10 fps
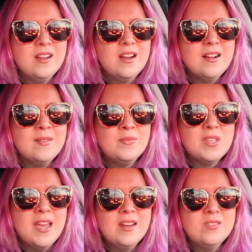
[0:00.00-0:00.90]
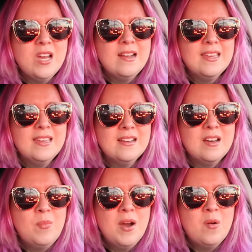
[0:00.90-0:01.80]
Um, kind of talking
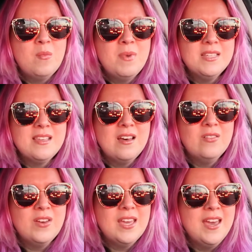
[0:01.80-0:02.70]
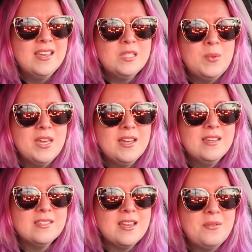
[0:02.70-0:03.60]
about myself, I guess,
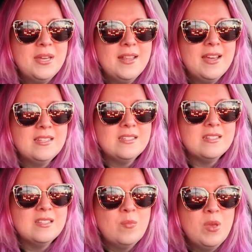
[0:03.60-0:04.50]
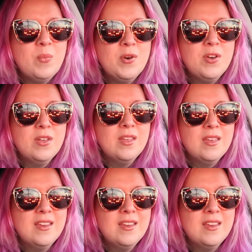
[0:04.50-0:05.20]
because I realized some people